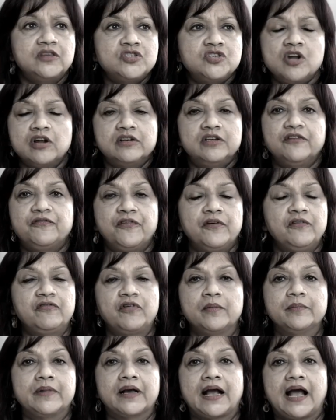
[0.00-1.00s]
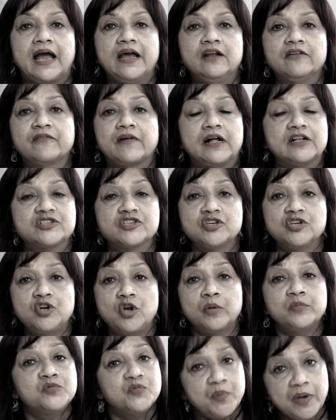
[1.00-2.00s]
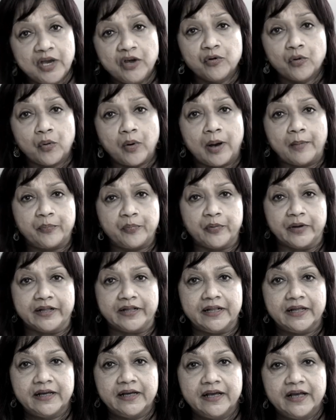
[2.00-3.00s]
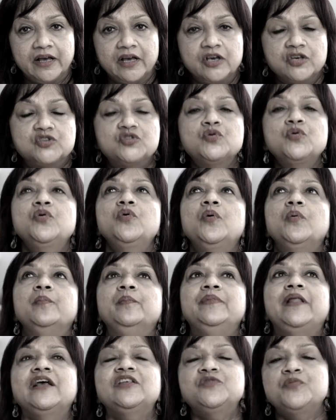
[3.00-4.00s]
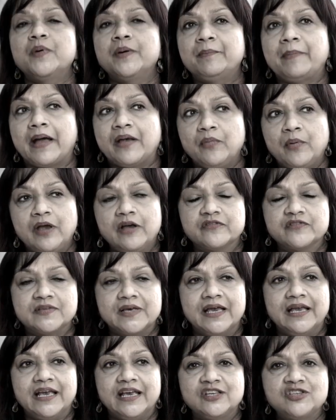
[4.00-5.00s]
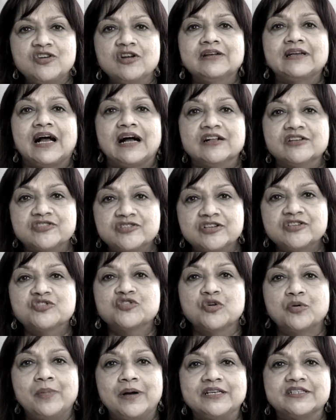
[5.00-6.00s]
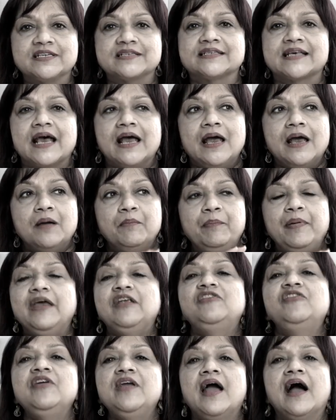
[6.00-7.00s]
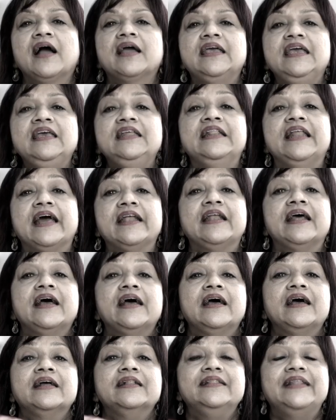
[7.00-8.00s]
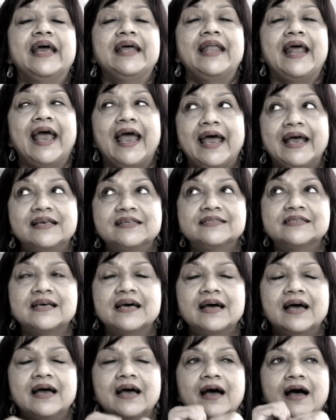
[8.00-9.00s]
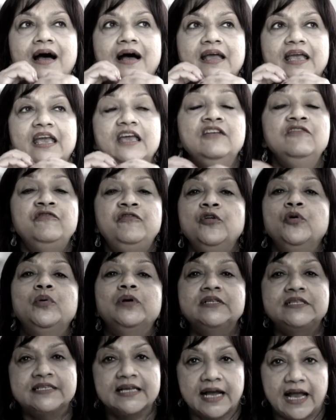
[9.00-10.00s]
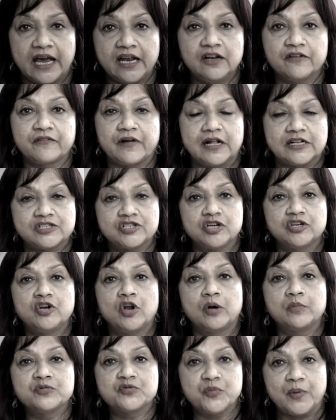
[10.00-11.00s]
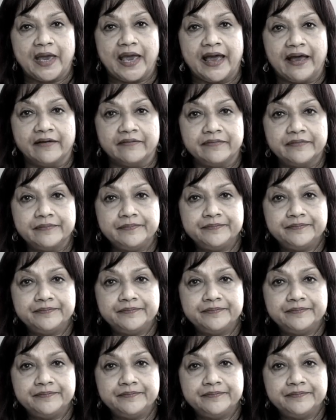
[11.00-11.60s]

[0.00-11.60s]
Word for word: it's not different from the kind of cultural norms we grew up with. So that's what, by way of saying, it's not cultural so much as patriarchy that that has influenced the kind of cultural norms we have.